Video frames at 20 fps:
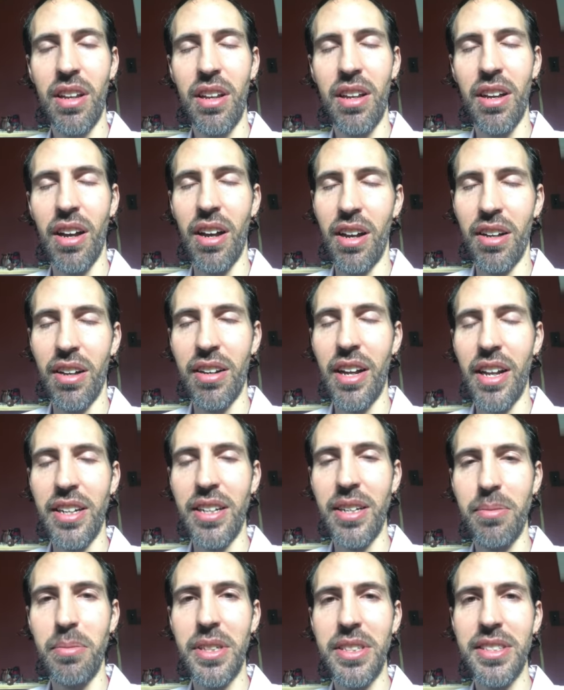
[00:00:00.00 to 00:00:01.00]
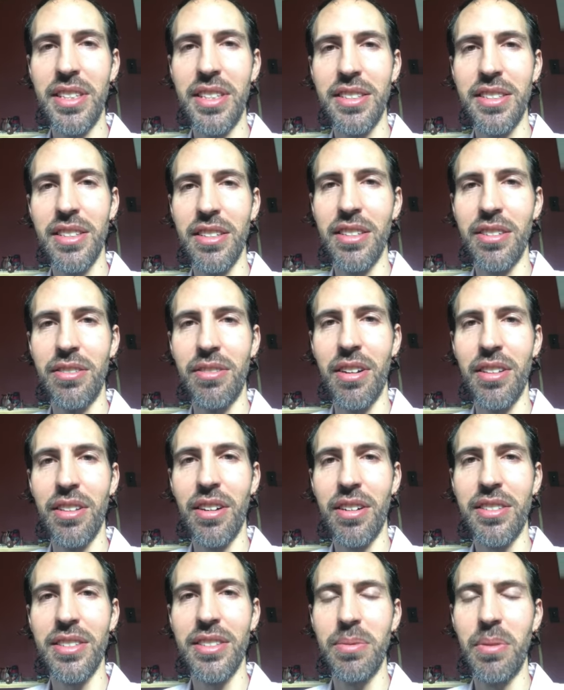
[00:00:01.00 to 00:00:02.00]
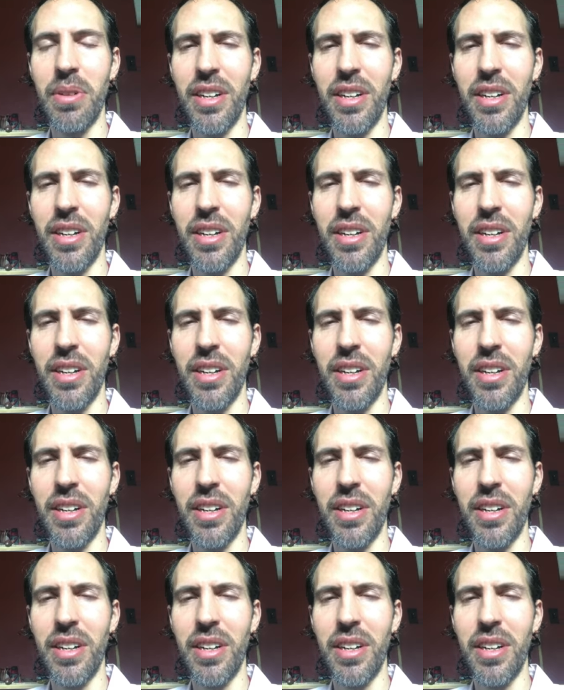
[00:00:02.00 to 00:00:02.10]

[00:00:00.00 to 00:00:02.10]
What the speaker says: And he means this in the Dreadlocks as well.